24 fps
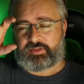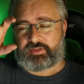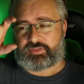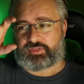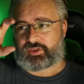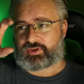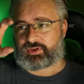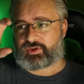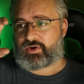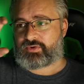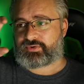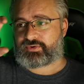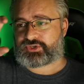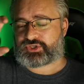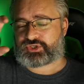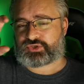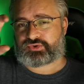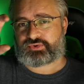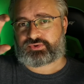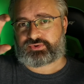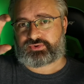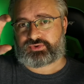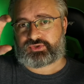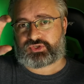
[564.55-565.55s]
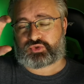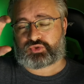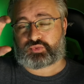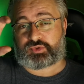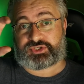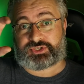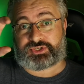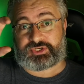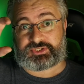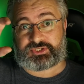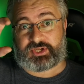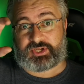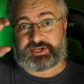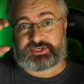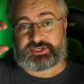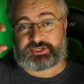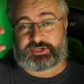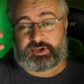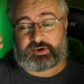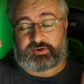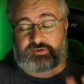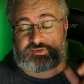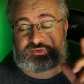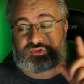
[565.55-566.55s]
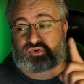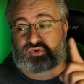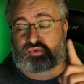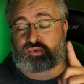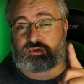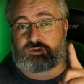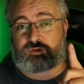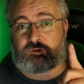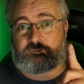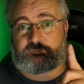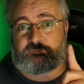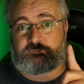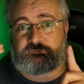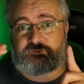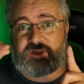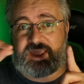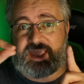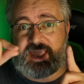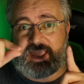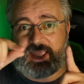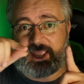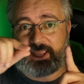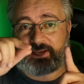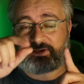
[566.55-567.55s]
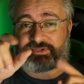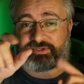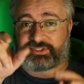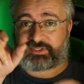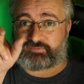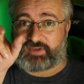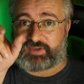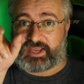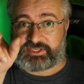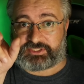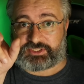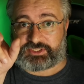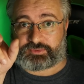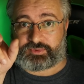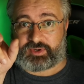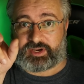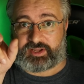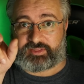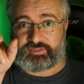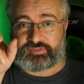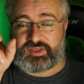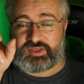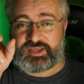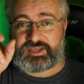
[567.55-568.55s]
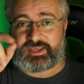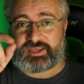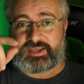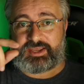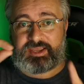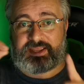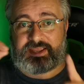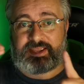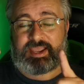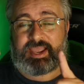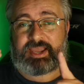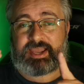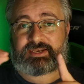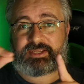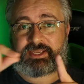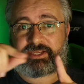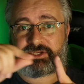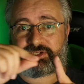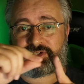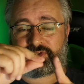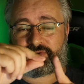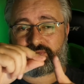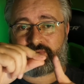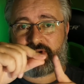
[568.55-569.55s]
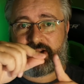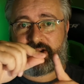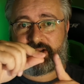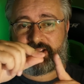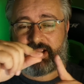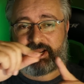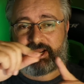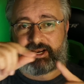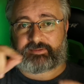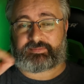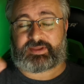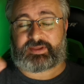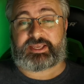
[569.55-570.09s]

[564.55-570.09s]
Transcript: for long screws, which are designed to go through the fan, because fans are quite thick, and into the radiator.